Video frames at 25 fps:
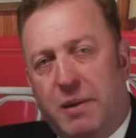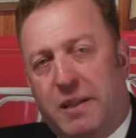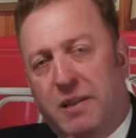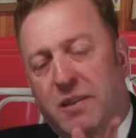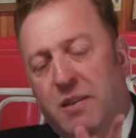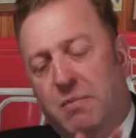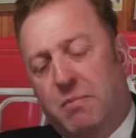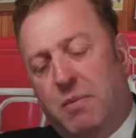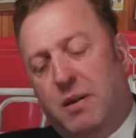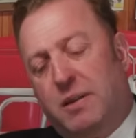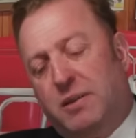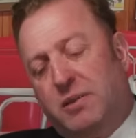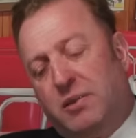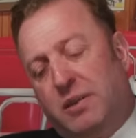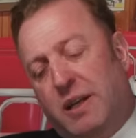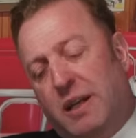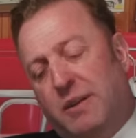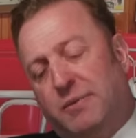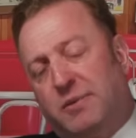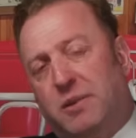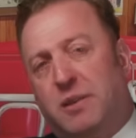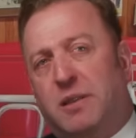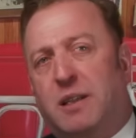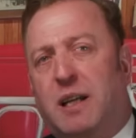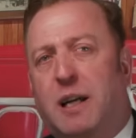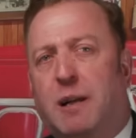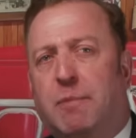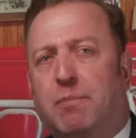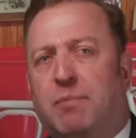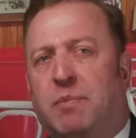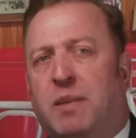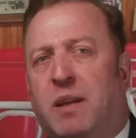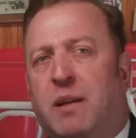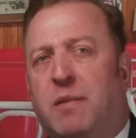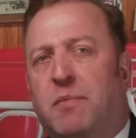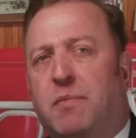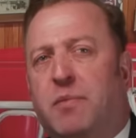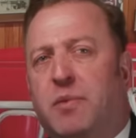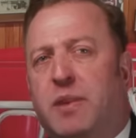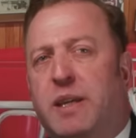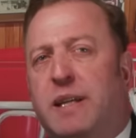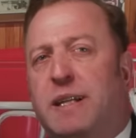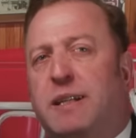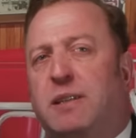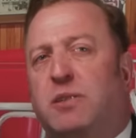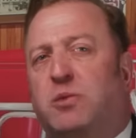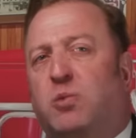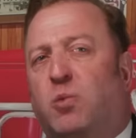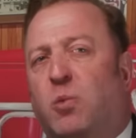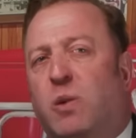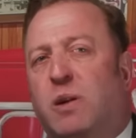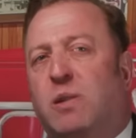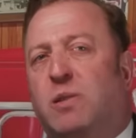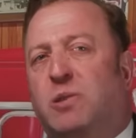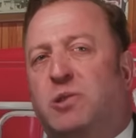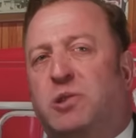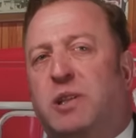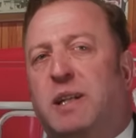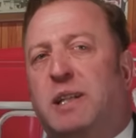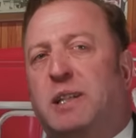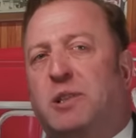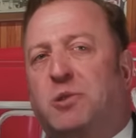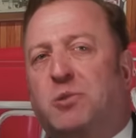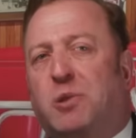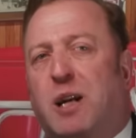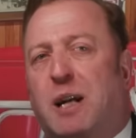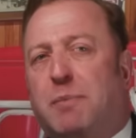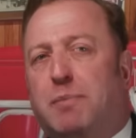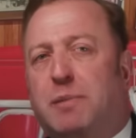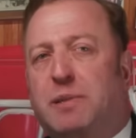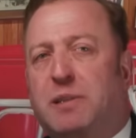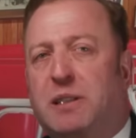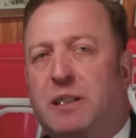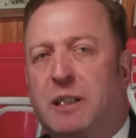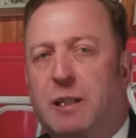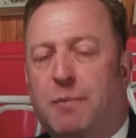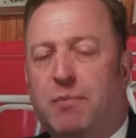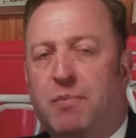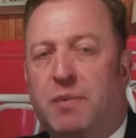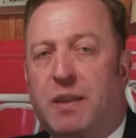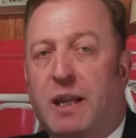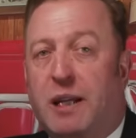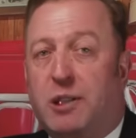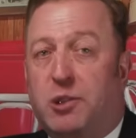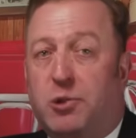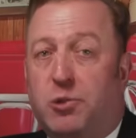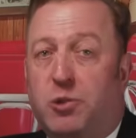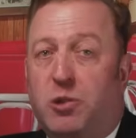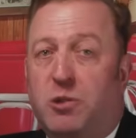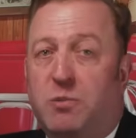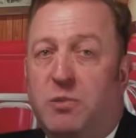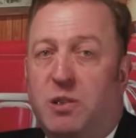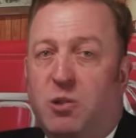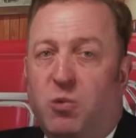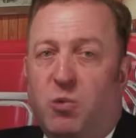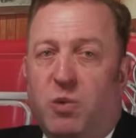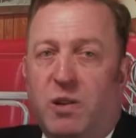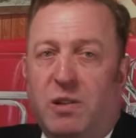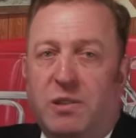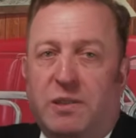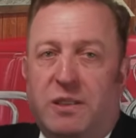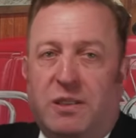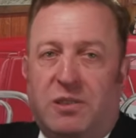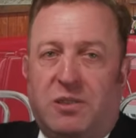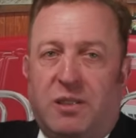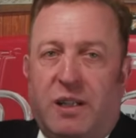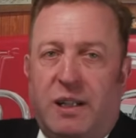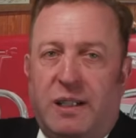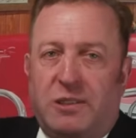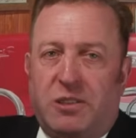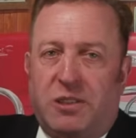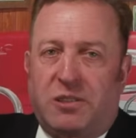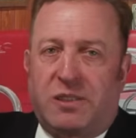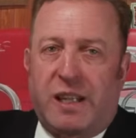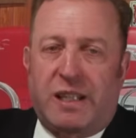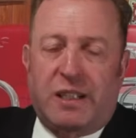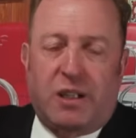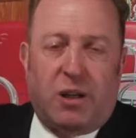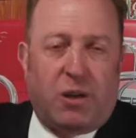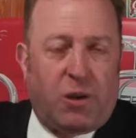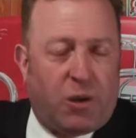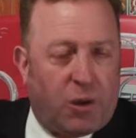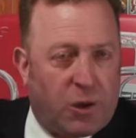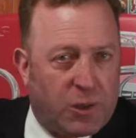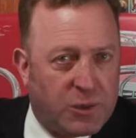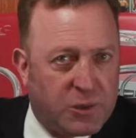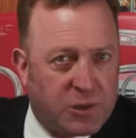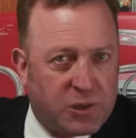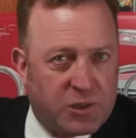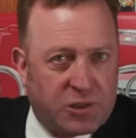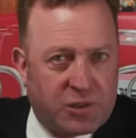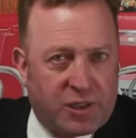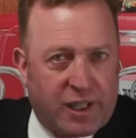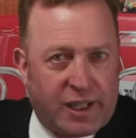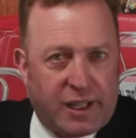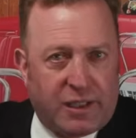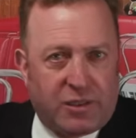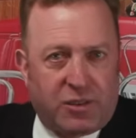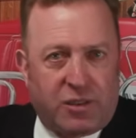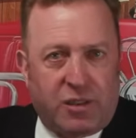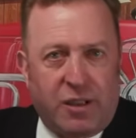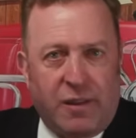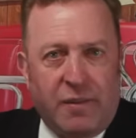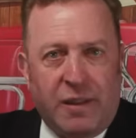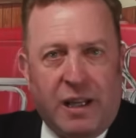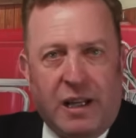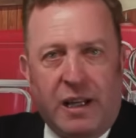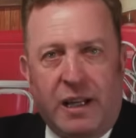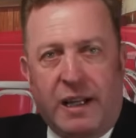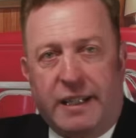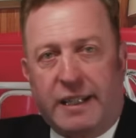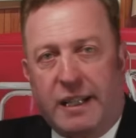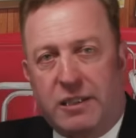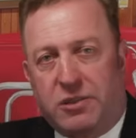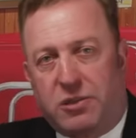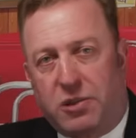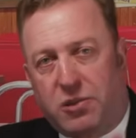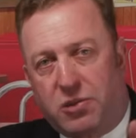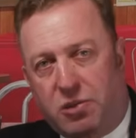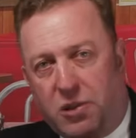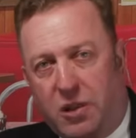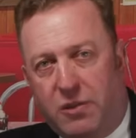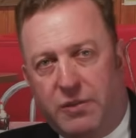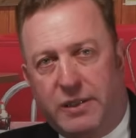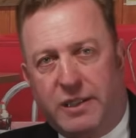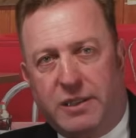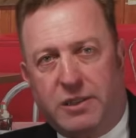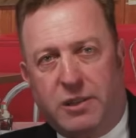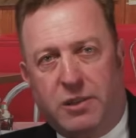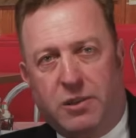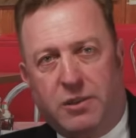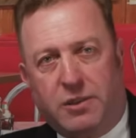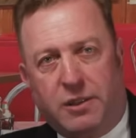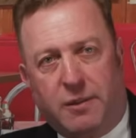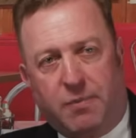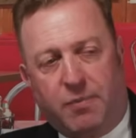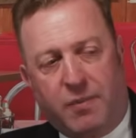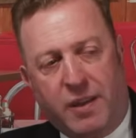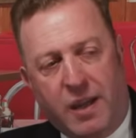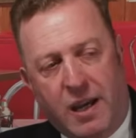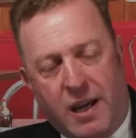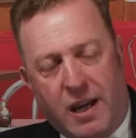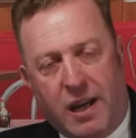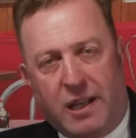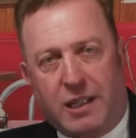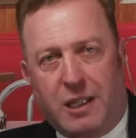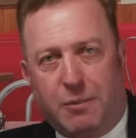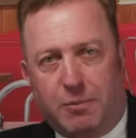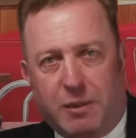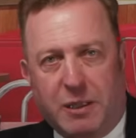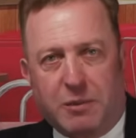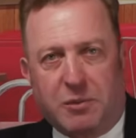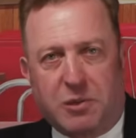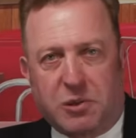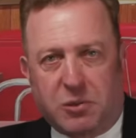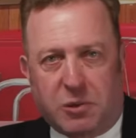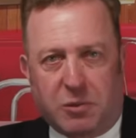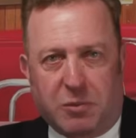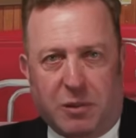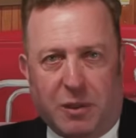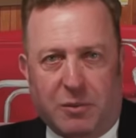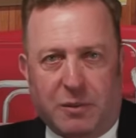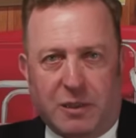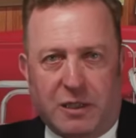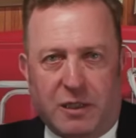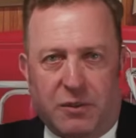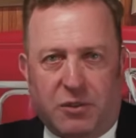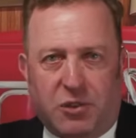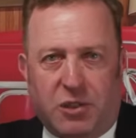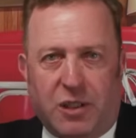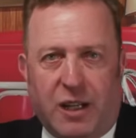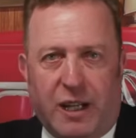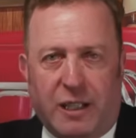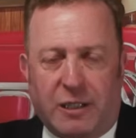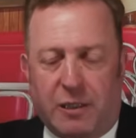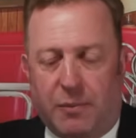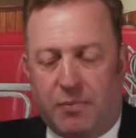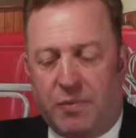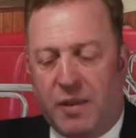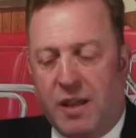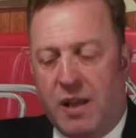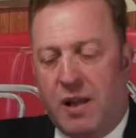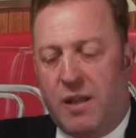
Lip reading: But in the months after that, things will change rapidly, and Truman will decide to take a harder stance against the Soviet Union and the People's Republic of China.